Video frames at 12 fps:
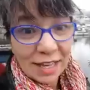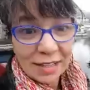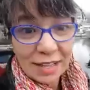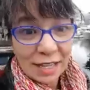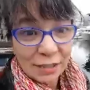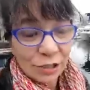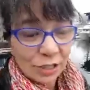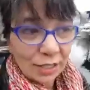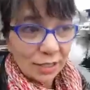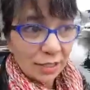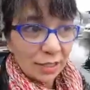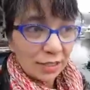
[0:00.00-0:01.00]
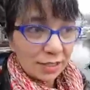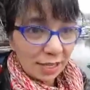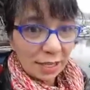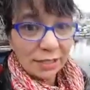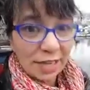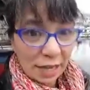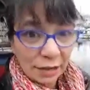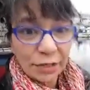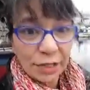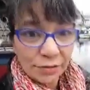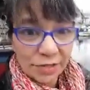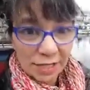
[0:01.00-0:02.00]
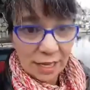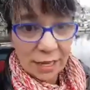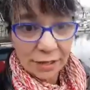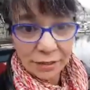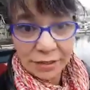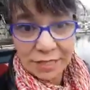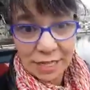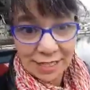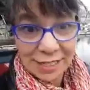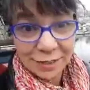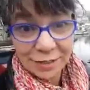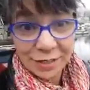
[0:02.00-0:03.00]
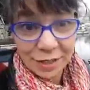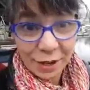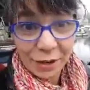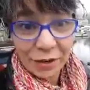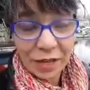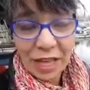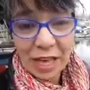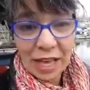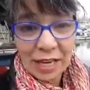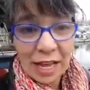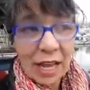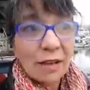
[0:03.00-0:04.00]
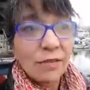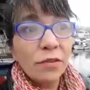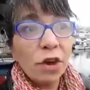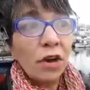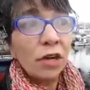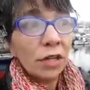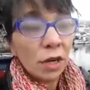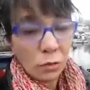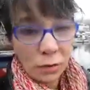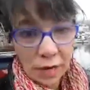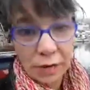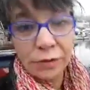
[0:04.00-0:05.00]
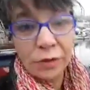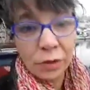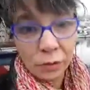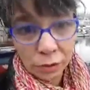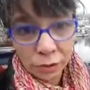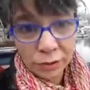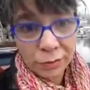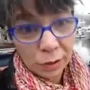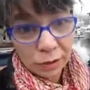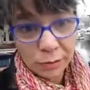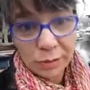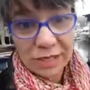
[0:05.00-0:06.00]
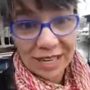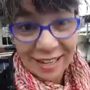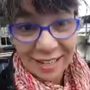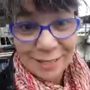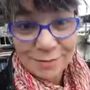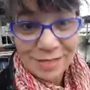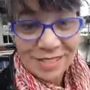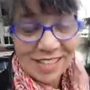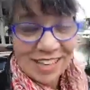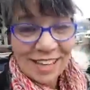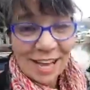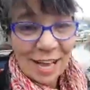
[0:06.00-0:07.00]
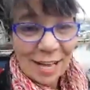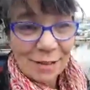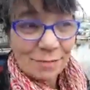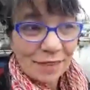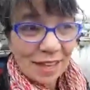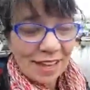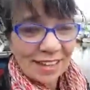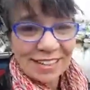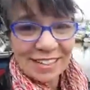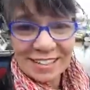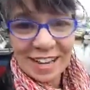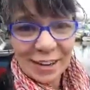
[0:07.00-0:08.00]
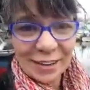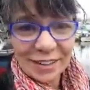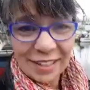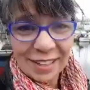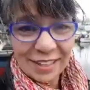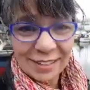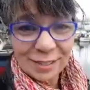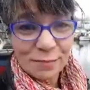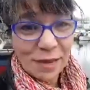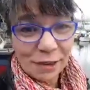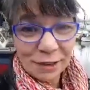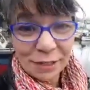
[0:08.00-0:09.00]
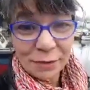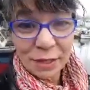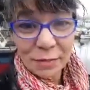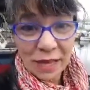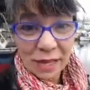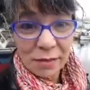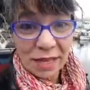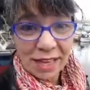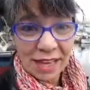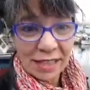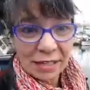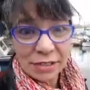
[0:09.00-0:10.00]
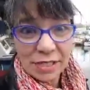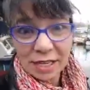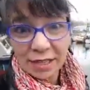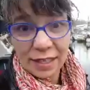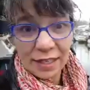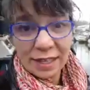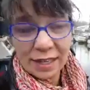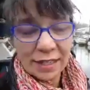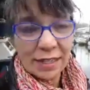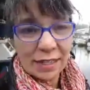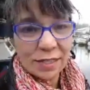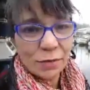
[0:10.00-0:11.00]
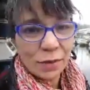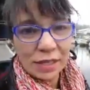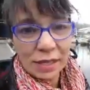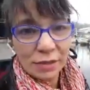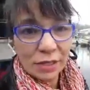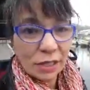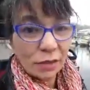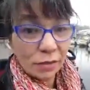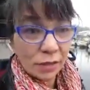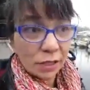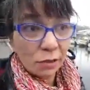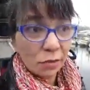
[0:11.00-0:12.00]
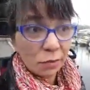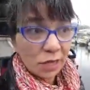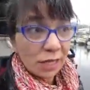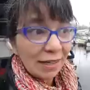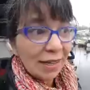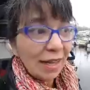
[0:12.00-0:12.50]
They actually sailed out of Seattle 10 years ago and have gone around the world multiple times. And now he's married with a baby, and they're sailing, and I think this week they're in the Caribbean.